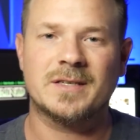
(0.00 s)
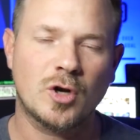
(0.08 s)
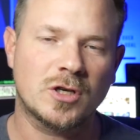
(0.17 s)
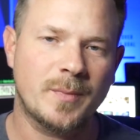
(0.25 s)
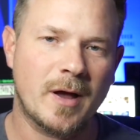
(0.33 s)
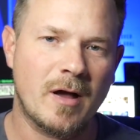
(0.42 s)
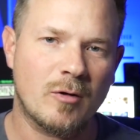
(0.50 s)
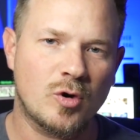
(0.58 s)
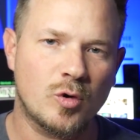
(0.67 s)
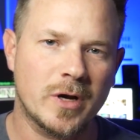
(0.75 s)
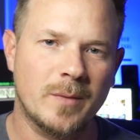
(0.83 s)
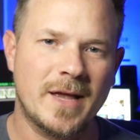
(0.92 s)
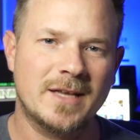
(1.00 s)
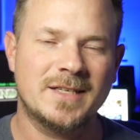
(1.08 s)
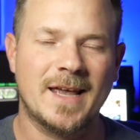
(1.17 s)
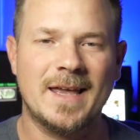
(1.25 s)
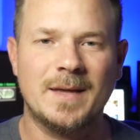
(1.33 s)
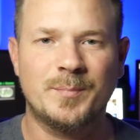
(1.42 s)
Talks about how Coreum has
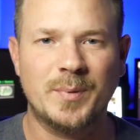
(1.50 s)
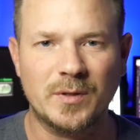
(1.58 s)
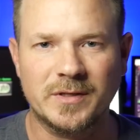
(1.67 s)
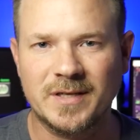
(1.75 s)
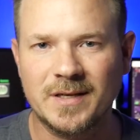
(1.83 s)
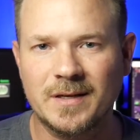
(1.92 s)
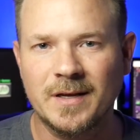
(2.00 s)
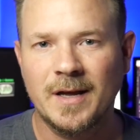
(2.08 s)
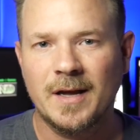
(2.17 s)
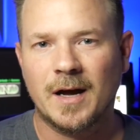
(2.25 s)
a built-in